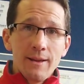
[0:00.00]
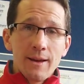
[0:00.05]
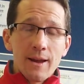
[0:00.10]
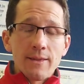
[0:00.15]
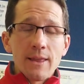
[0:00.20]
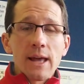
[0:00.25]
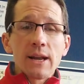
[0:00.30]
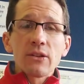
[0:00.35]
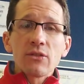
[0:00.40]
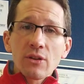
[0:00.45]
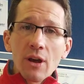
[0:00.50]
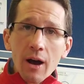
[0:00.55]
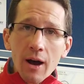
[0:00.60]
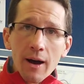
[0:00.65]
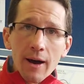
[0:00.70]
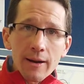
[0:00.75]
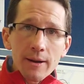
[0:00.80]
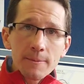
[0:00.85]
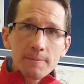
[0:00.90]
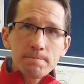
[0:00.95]
and that is
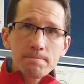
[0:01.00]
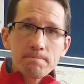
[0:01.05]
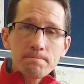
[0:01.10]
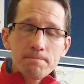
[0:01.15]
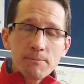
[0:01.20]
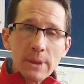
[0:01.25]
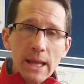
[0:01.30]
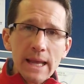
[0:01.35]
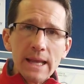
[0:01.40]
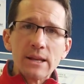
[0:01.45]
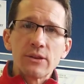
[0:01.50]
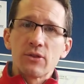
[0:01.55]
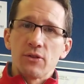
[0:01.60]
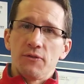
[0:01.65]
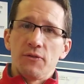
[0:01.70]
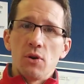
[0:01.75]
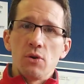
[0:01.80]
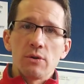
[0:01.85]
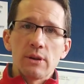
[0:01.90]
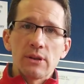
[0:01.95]
God. He is the
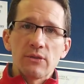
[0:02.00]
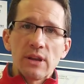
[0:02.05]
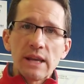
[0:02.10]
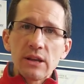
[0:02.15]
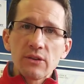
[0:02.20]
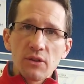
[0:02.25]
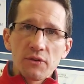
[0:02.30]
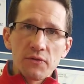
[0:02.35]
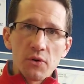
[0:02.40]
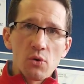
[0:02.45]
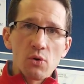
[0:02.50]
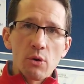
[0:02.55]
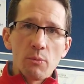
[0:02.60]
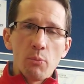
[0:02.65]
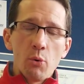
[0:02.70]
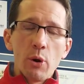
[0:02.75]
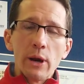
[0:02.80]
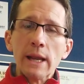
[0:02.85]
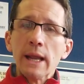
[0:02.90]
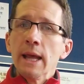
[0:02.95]
focus. He is the focal
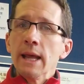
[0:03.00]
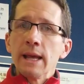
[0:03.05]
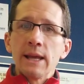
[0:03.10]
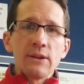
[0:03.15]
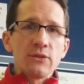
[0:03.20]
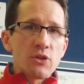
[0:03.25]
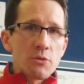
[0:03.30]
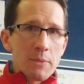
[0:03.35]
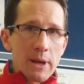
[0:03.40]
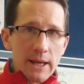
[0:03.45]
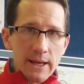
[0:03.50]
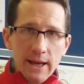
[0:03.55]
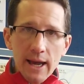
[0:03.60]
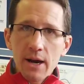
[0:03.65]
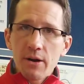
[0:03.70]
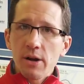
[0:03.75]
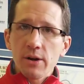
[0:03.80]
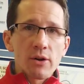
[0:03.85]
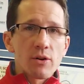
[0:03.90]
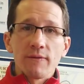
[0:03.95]
point. He's the main
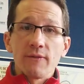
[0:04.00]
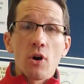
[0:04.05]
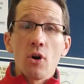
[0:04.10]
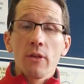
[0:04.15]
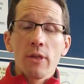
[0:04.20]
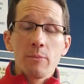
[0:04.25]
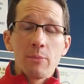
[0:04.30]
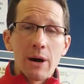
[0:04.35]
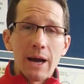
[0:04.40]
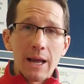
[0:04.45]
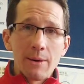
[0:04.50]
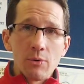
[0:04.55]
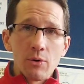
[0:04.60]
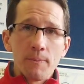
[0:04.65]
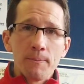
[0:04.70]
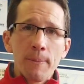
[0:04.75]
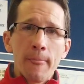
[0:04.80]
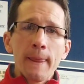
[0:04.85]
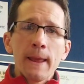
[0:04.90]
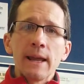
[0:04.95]
character of all the
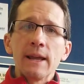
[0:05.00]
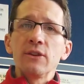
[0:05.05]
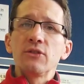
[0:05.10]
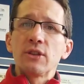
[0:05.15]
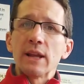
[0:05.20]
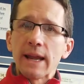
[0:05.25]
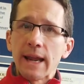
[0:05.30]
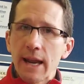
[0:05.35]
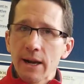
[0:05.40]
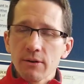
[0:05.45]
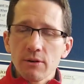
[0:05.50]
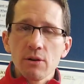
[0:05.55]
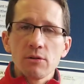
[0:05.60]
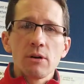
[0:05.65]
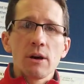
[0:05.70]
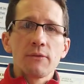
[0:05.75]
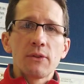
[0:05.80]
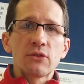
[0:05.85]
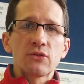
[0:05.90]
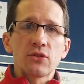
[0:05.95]
Bible. He's the hero
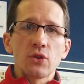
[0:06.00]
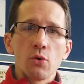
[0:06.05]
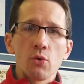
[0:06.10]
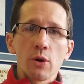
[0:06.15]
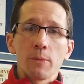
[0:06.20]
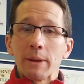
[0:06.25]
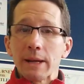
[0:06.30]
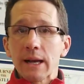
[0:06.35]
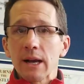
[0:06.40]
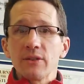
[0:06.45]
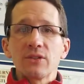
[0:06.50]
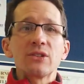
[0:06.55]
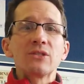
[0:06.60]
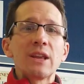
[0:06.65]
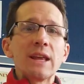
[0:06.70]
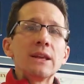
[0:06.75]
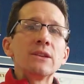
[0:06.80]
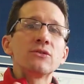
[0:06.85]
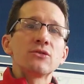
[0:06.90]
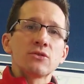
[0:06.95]
of the story because it's
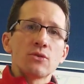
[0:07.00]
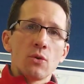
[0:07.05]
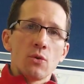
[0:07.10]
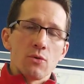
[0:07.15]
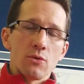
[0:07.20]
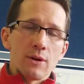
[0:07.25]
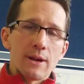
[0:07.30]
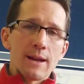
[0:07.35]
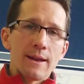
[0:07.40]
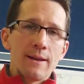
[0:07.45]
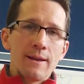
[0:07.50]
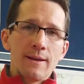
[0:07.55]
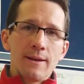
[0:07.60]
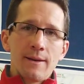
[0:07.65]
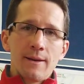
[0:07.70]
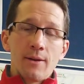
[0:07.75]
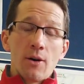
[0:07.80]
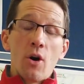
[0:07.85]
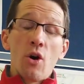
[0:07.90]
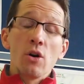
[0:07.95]
his story.
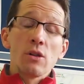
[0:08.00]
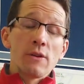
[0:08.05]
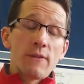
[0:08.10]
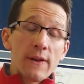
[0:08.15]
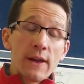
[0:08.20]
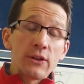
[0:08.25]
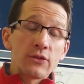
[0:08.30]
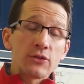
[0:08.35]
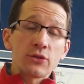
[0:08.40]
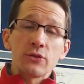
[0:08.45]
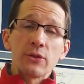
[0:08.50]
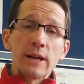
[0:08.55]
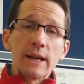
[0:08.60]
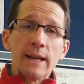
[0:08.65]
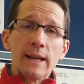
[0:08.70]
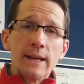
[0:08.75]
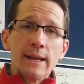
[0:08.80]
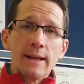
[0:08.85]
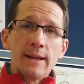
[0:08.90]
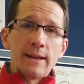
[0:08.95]
All of history
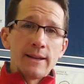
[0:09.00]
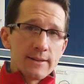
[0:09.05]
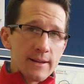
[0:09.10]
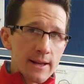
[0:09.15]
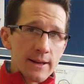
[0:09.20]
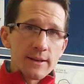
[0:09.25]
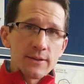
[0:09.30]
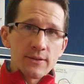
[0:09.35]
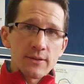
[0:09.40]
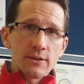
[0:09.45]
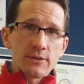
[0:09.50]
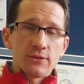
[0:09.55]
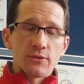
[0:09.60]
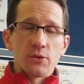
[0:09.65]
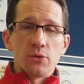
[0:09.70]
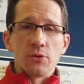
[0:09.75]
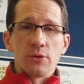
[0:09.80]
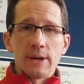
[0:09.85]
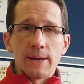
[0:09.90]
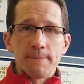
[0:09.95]
is his
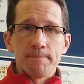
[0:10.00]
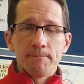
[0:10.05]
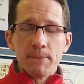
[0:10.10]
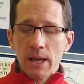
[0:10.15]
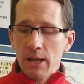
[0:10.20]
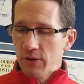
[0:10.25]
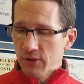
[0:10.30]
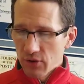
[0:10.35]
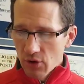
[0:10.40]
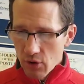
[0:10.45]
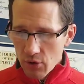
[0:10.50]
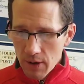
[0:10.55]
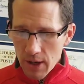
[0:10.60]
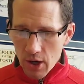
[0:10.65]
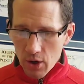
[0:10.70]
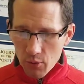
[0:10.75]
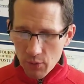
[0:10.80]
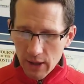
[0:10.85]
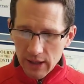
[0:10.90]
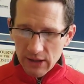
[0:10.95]
story. So
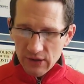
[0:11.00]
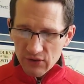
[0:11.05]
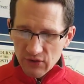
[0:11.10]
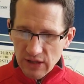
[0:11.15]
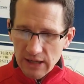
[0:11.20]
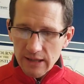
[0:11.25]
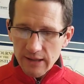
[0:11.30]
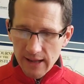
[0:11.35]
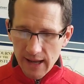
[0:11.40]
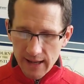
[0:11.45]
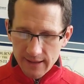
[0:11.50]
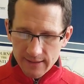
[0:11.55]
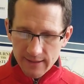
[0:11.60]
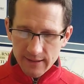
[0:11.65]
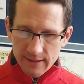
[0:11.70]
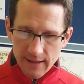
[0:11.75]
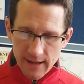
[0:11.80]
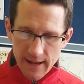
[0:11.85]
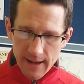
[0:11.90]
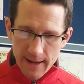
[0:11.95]
we're going to see that
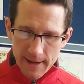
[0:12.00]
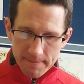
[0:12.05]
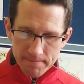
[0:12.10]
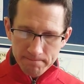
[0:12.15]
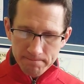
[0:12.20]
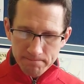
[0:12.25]
today.